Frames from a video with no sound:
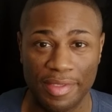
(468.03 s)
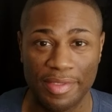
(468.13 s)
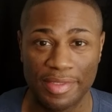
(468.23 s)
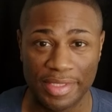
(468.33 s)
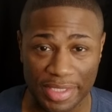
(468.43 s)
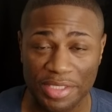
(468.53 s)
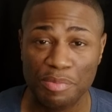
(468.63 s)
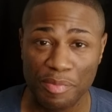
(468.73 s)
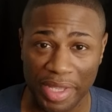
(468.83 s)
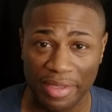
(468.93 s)
this
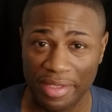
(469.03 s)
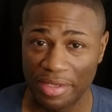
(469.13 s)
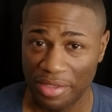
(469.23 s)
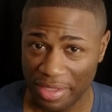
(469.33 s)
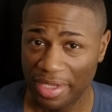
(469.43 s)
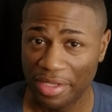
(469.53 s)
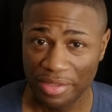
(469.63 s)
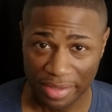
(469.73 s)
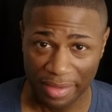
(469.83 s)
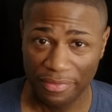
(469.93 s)
method
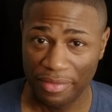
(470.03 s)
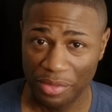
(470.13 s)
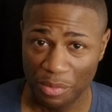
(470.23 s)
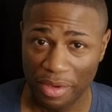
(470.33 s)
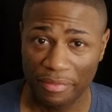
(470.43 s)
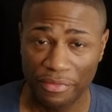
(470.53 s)
can definitely work for